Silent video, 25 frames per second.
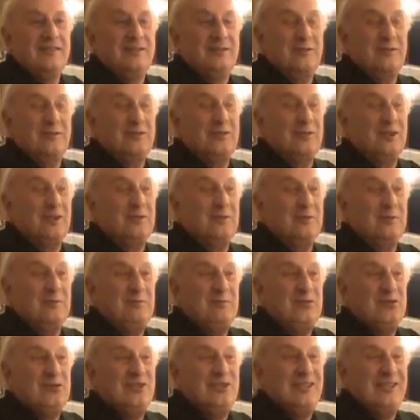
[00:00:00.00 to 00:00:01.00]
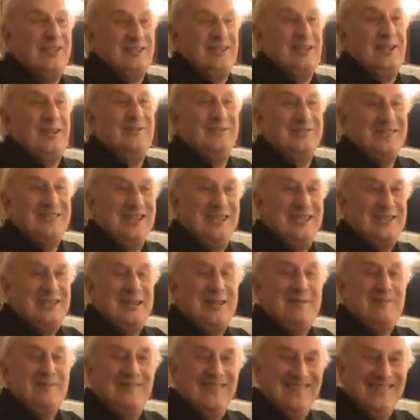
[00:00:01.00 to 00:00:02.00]
So I told him, shut up, hit
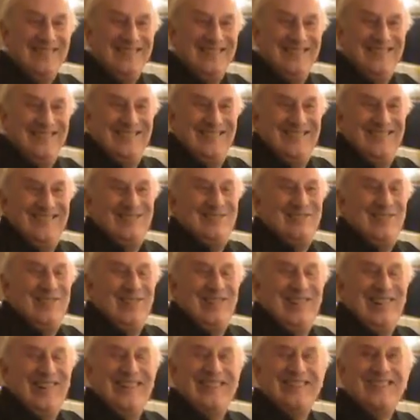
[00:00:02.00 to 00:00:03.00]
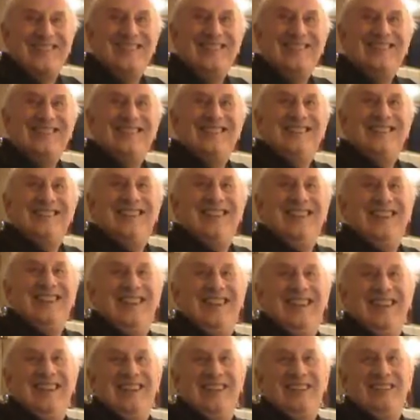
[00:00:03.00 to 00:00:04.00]
him, more or less.
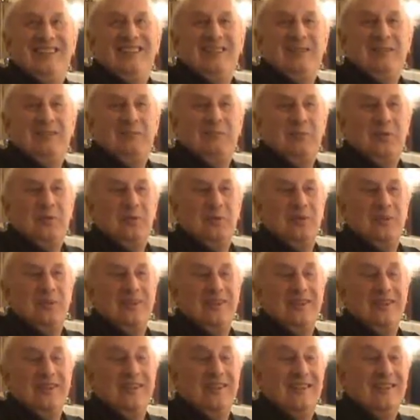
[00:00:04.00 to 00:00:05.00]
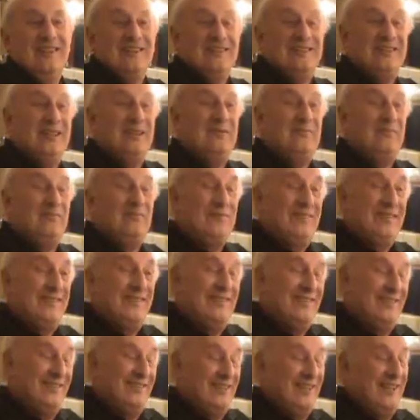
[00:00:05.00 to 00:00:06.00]
And pulled the curtain lines up,
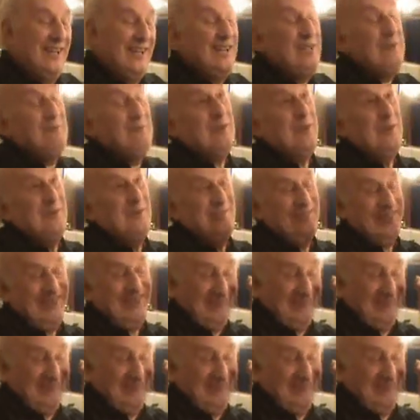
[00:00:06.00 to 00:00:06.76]
and it broke.